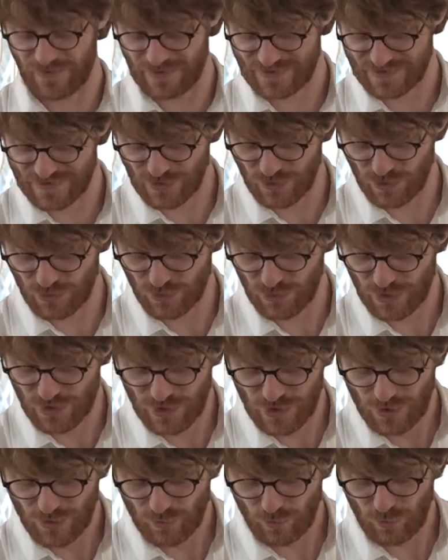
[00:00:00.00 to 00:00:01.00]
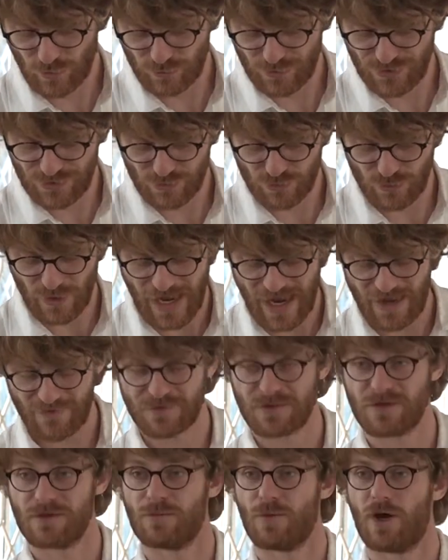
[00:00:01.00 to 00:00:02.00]
And so what we do
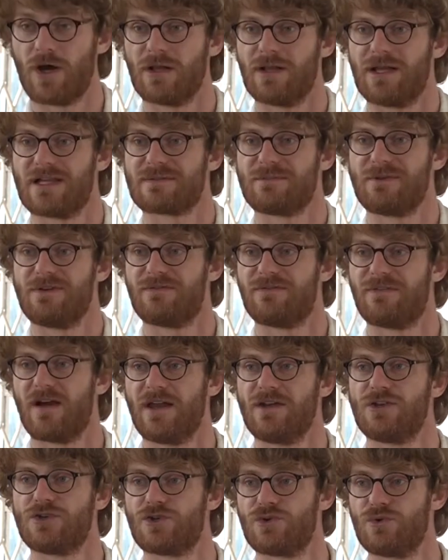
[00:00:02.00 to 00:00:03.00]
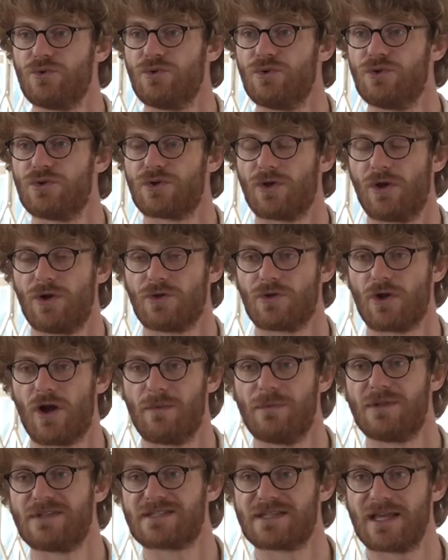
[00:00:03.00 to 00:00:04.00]
after the model has been fine-tuned on
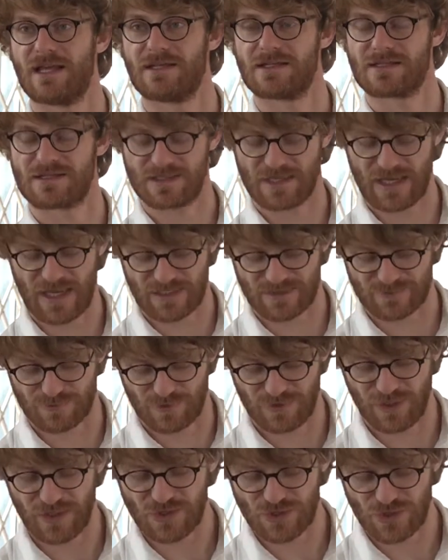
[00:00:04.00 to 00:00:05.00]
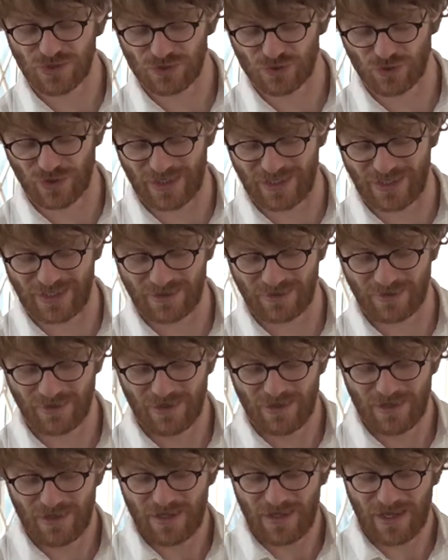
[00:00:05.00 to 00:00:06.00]
common sense explanation training,
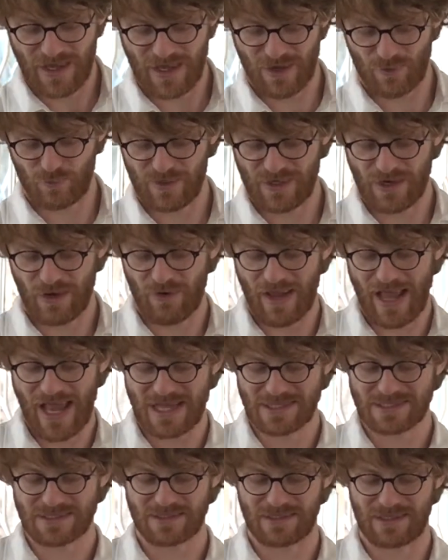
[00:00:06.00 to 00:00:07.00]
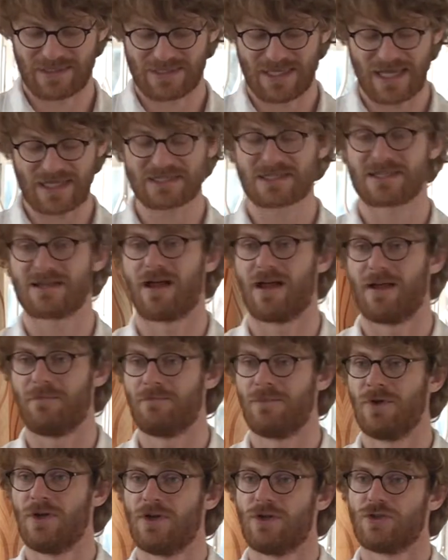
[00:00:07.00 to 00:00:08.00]
we now ask it at test
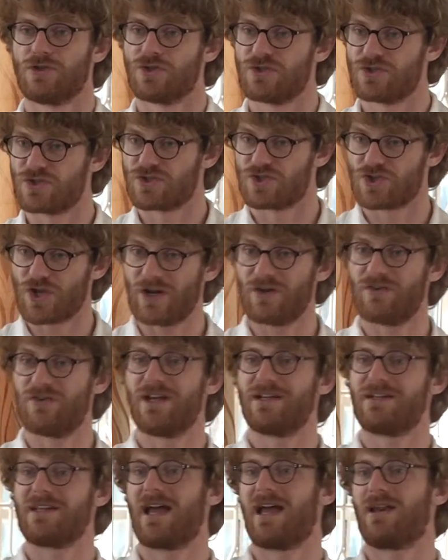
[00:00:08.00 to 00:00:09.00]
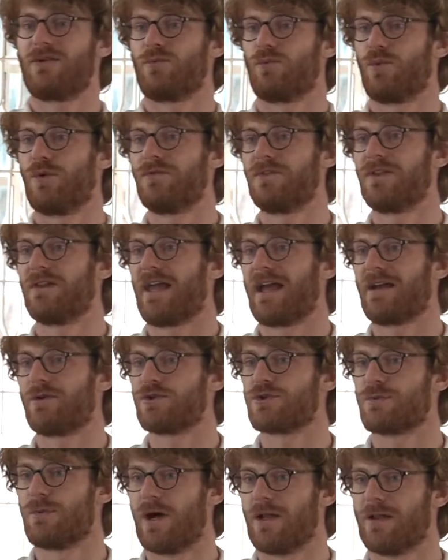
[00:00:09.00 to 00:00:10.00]
time to just generate that with the
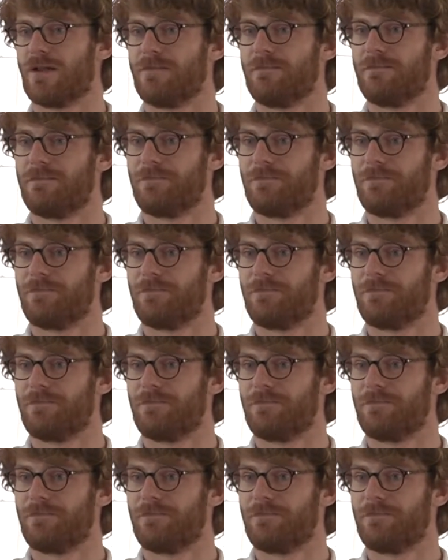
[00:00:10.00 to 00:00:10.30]
language model.